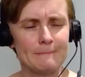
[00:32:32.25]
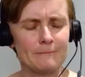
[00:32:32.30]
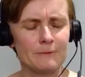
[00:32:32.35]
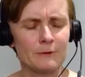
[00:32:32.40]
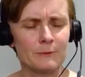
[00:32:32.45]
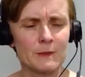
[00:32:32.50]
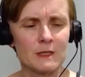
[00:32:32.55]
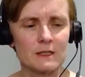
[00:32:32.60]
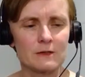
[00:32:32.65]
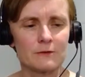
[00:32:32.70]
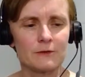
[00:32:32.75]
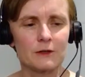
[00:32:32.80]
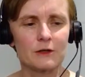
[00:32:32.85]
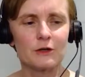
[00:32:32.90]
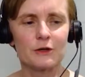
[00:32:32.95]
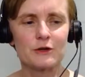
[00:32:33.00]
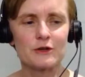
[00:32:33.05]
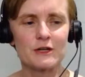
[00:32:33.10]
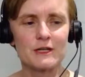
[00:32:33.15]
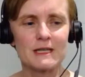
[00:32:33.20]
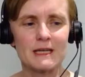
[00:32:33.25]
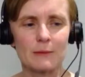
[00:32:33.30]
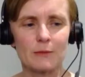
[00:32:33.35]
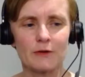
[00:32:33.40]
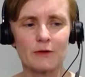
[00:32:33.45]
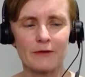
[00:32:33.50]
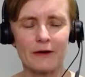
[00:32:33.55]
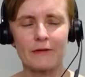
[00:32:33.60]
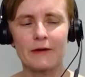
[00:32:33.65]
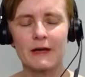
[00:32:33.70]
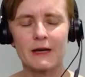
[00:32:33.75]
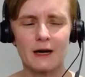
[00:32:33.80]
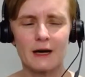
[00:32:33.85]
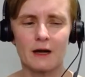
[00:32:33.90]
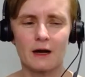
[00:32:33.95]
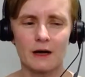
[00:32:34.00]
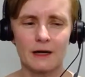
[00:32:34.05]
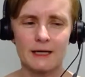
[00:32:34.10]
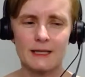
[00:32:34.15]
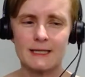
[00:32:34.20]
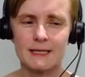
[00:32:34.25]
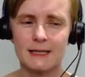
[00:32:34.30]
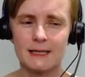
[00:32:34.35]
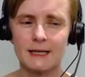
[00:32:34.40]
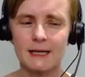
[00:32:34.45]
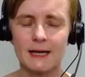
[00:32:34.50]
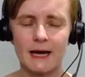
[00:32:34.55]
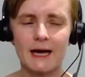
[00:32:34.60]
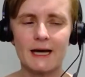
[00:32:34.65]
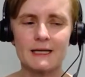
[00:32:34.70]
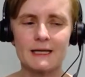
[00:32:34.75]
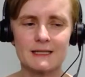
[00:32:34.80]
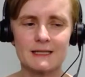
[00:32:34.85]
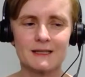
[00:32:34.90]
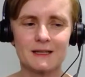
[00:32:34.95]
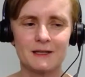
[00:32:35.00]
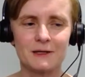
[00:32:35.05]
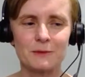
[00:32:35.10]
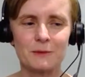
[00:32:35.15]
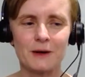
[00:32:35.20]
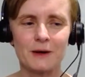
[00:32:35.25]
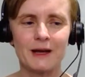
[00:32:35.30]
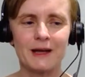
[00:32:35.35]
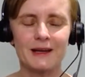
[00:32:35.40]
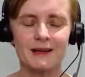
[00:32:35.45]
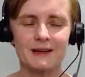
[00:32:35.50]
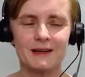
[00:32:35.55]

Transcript: from the different countries, that were very kind of IT led in a way,